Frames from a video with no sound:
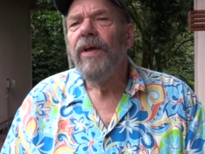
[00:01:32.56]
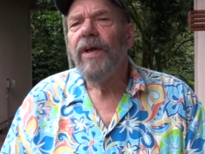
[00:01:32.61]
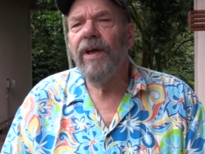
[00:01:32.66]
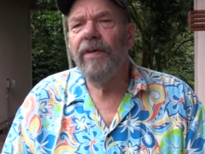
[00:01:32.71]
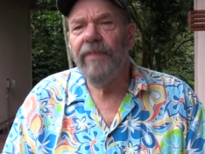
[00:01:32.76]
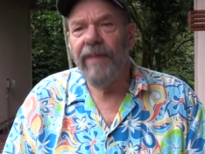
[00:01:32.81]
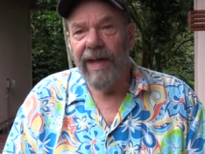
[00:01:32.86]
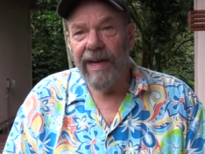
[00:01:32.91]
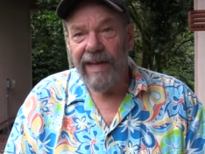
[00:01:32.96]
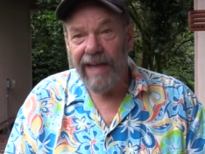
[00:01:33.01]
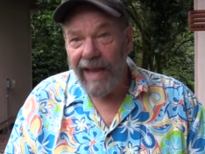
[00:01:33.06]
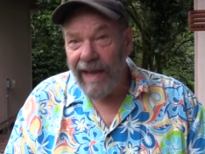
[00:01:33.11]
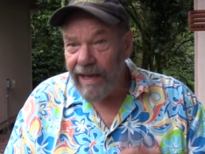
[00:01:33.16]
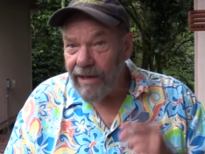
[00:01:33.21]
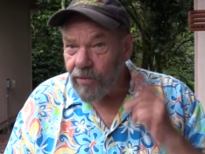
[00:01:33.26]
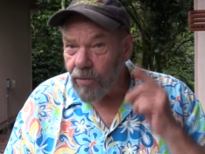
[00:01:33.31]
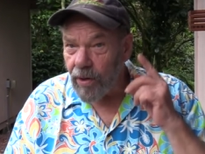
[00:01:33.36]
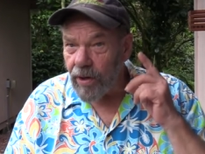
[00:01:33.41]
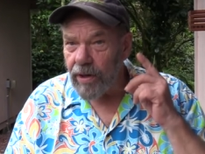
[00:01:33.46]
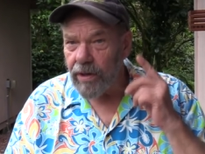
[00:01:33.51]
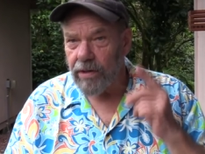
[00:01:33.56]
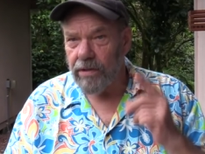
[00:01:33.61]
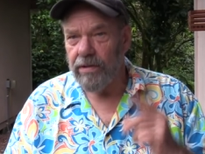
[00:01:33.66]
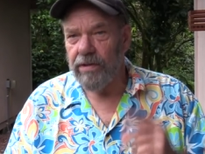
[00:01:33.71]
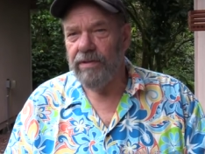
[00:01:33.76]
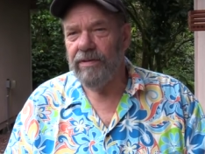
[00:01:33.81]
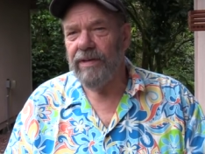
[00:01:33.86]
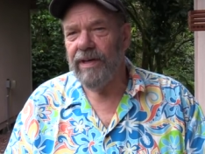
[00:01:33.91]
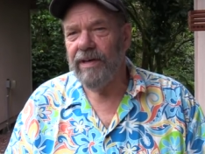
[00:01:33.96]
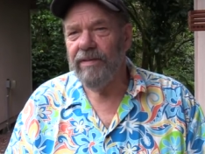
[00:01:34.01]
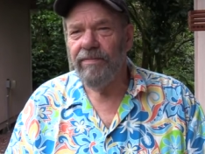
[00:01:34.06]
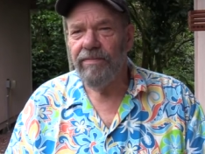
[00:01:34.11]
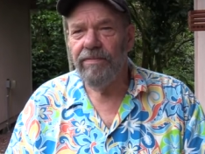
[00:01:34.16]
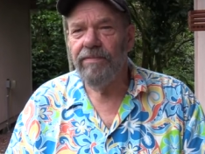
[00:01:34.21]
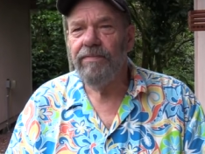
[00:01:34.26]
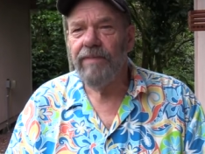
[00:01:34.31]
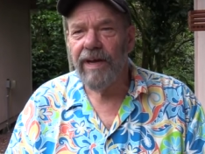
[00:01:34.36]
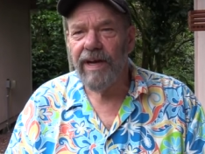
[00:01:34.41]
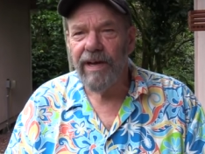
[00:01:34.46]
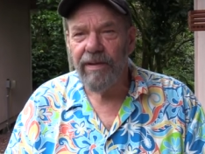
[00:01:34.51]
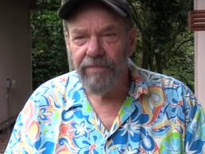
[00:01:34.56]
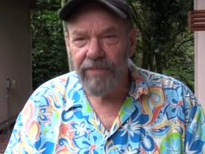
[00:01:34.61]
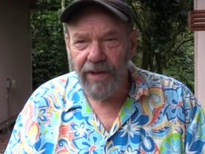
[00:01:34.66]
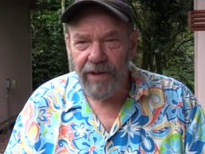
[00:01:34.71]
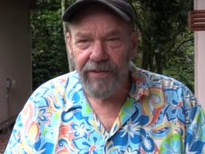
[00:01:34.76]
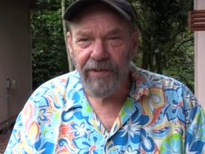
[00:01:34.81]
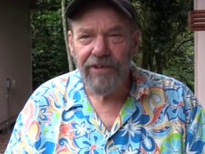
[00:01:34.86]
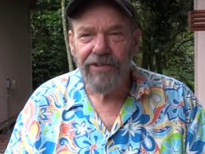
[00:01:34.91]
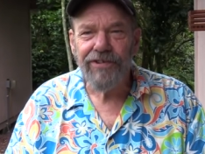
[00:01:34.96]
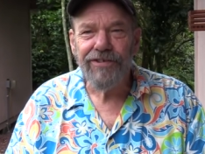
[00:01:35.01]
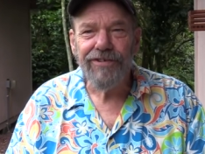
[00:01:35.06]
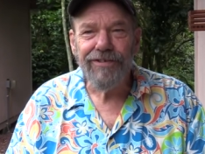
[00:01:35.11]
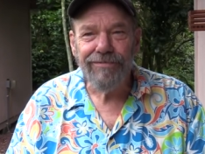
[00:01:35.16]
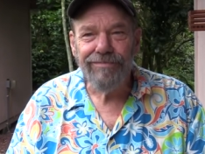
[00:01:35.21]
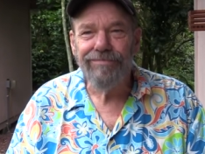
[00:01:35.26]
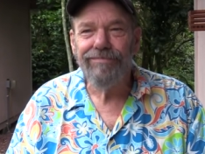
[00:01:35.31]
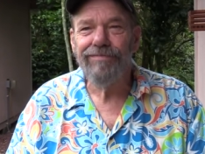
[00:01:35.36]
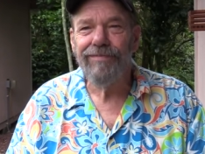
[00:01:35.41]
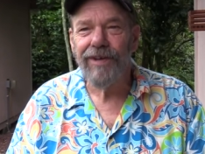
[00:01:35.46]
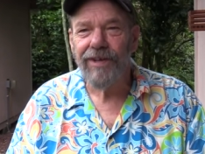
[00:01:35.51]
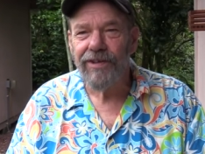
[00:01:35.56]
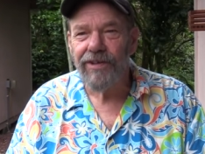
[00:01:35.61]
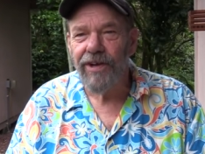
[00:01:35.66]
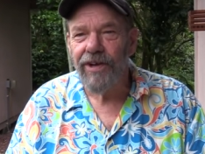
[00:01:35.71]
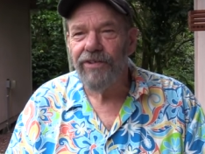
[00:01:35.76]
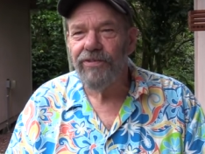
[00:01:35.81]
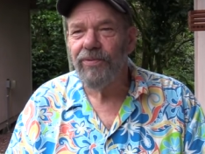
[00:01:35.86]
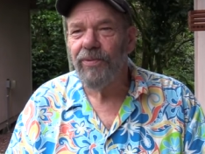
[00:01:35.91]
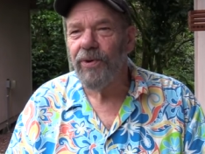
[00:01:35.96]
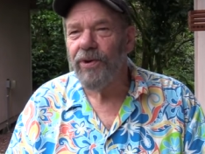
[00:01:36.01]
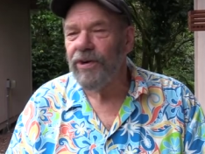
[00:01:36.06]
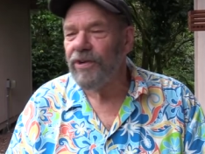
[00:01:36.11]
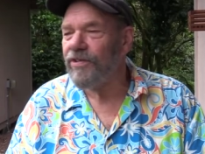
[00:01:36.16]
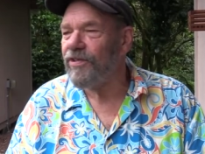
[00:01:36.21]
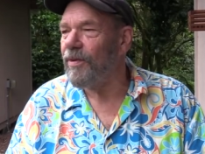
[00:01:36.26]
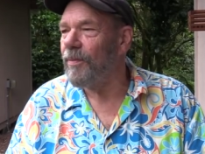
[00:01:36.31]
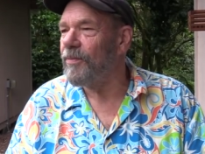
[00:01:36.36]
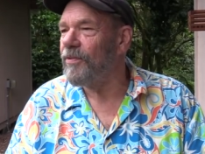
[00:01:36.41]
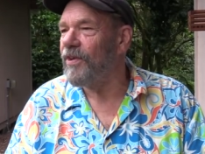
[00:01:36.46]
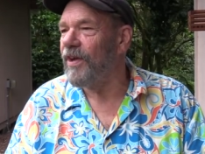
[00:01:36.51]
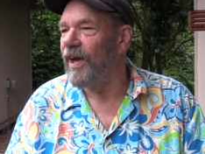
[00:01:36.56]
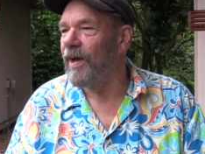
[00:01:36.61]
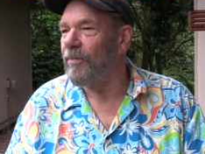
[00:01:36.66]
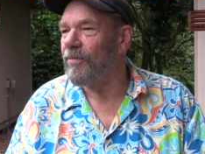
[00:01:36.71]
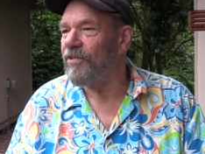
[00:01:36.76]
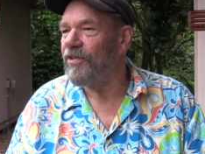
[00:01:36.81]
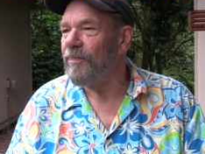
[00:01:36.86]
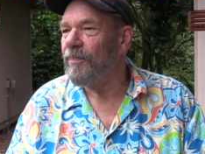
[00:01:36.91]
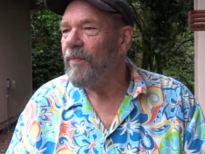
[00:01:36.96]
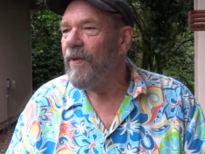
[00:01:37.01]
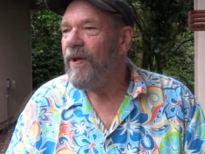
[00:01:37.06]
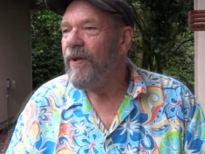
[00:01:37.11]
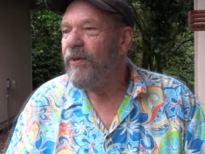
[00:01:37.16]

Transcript: And that can work. I've, I've done this, it does work sometimes.